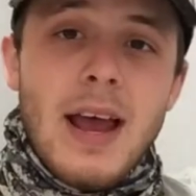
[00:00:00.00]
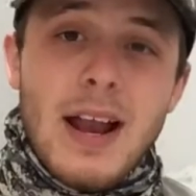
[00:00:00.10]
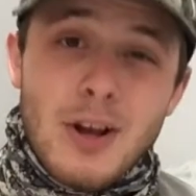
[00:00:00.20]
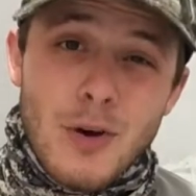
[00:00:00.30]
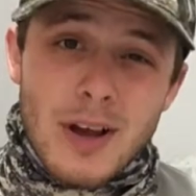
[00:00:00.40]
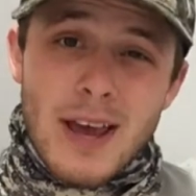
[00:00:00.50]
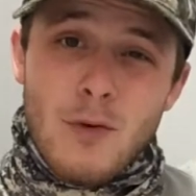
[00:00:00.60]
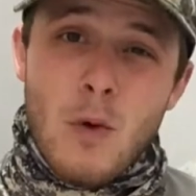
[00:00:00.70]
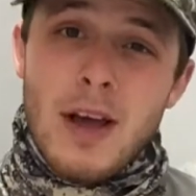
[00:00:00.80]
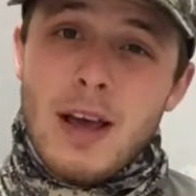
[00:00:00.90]
And I know I gave
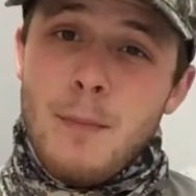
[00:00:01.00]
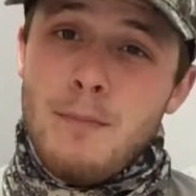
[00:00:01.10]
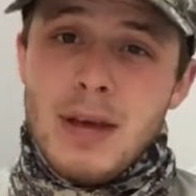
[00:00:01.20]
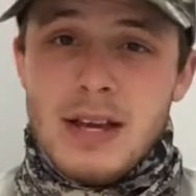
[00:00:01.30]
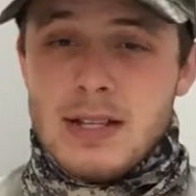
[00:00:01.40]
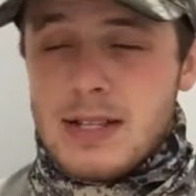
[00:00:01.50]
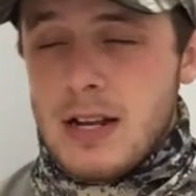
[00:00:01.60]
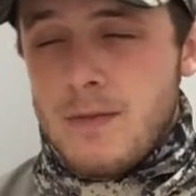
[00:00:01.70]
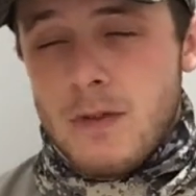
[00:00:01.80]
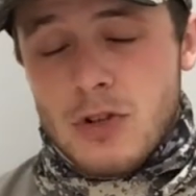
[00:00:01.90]
away a big
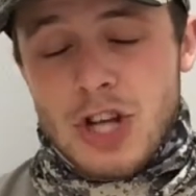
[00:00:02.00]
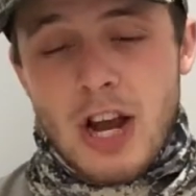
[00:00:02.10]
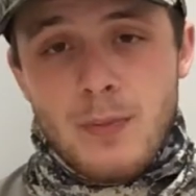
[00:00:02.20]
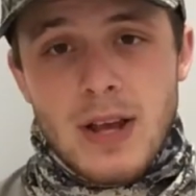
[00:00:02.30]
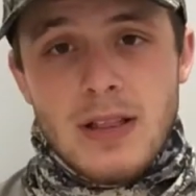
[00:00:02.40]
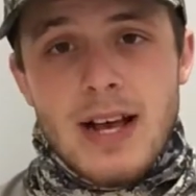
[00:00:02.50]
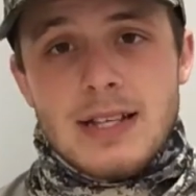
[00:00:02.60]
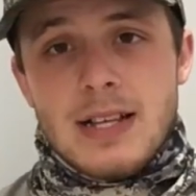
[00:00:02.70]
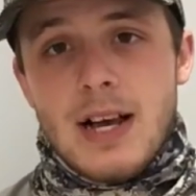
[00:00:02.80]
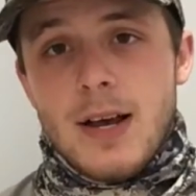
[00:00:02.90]
setup for a chatterbait
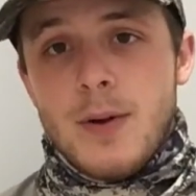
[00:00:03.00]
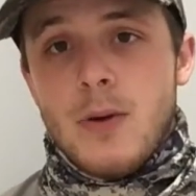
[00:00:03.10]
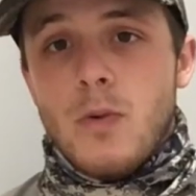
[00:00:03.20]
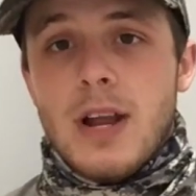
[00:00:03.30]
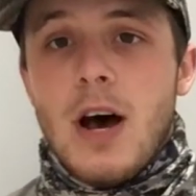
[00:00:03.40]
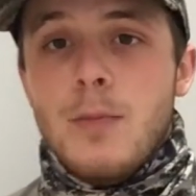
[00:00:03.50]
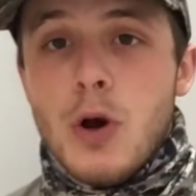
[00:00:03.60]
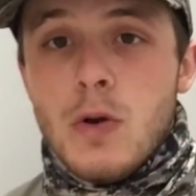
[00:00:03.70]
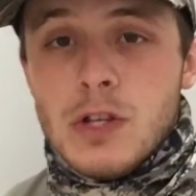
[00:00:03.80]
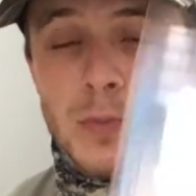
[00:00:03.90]
last time. Well, now I'm
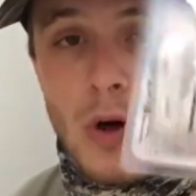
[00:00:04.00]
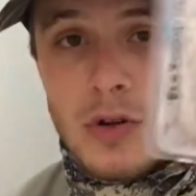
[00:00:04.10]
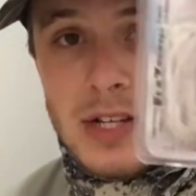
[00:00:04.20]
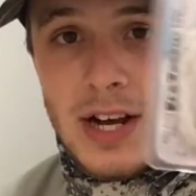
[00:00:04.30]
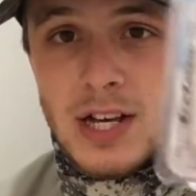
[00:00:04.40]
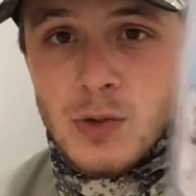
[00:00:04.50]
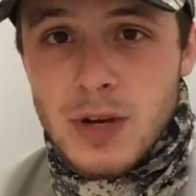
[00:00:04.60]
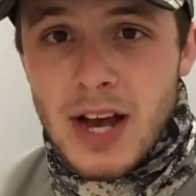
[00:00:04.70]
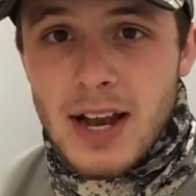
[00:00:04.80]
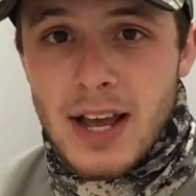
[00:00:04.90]
going the smaller size. We
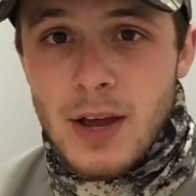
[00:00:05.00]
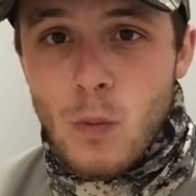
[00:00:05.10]
got a